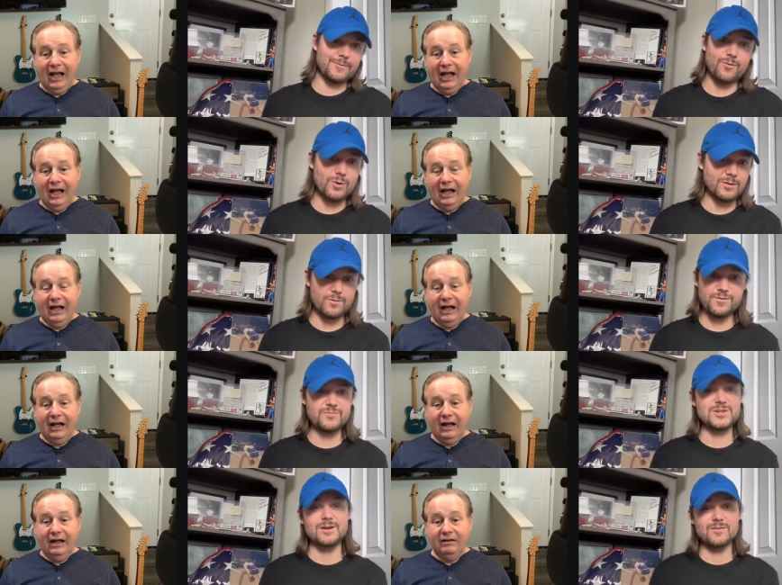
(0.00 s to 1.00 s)
Speaker 1: 40 or
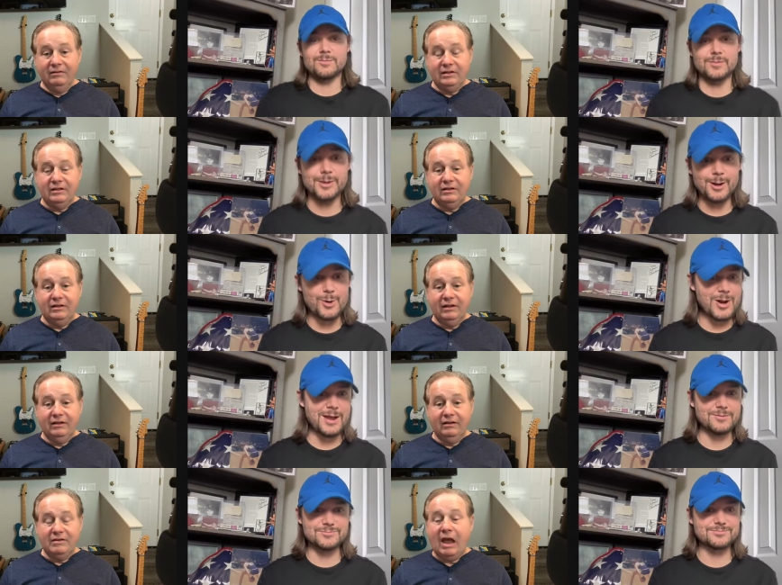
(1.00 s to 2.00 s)
50 of them and be all
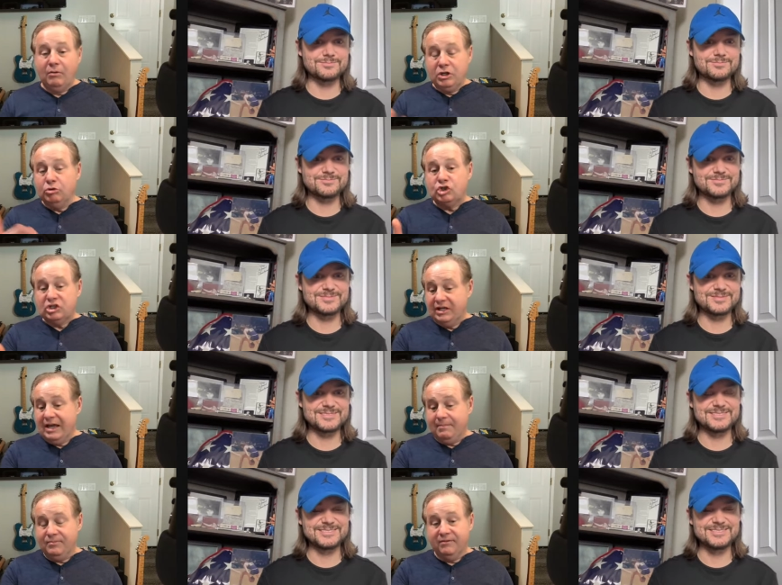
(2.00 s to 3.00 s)
right.
Speaker 2: Yeah, well, you
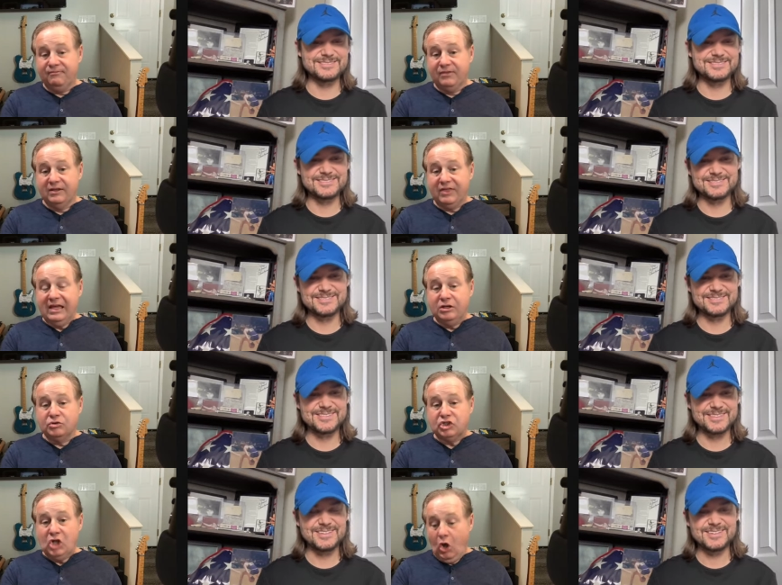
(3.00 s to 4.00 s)
slip the, the thing you
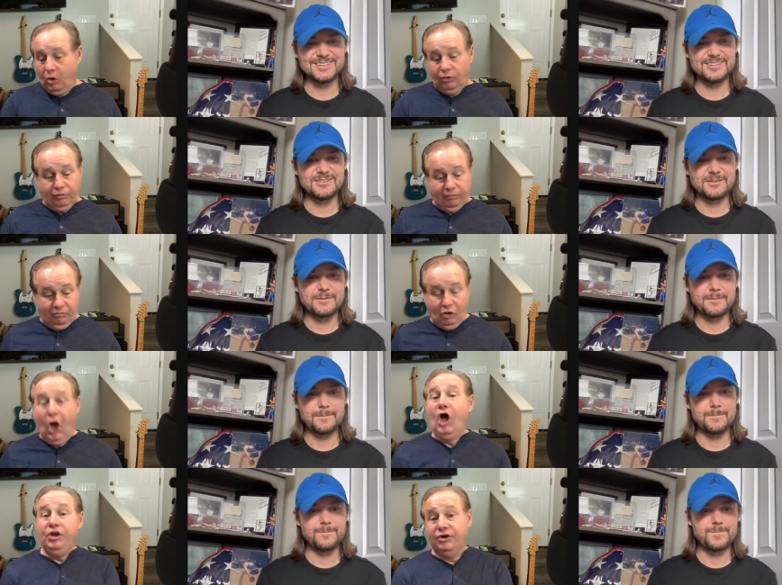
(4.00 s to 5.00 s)
stole
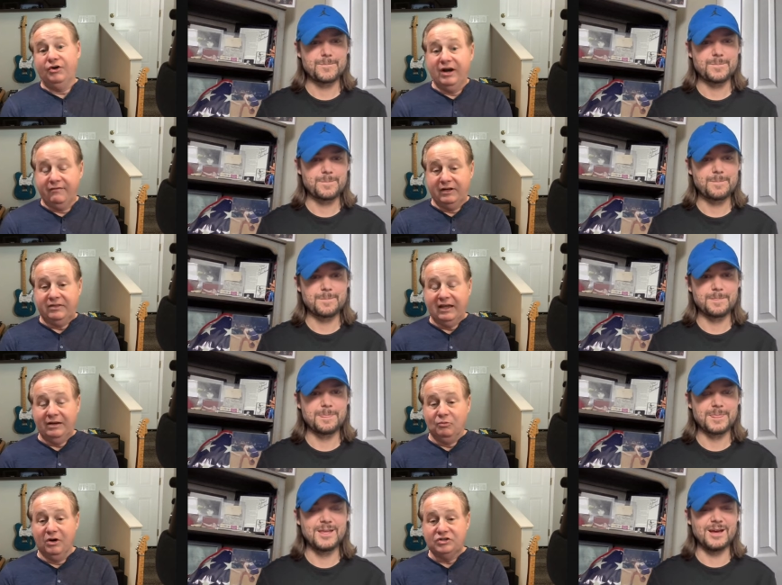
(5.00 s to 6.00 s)
under
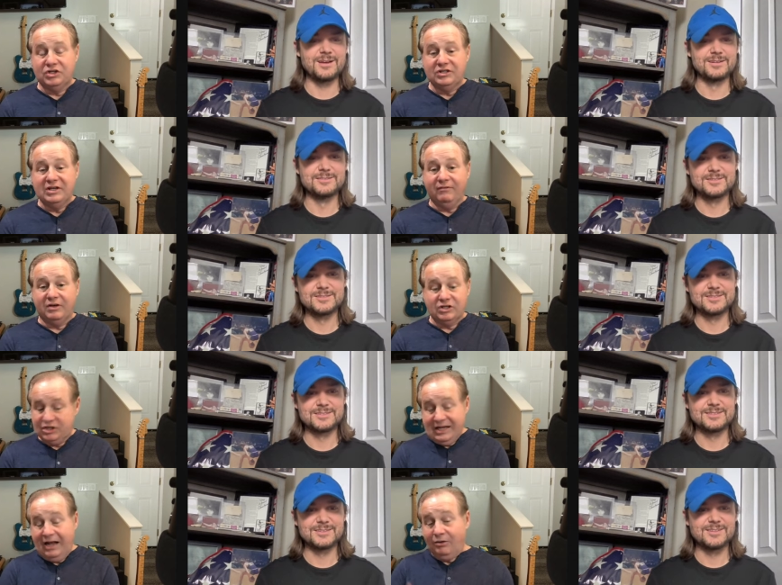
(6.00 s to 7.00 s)
everything where yeah. she's because
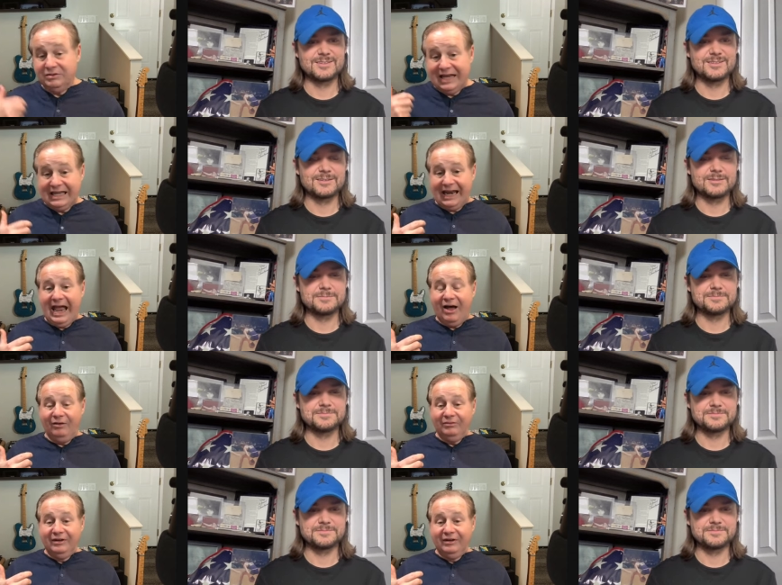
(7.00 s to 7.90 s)
she's not gonna take it out.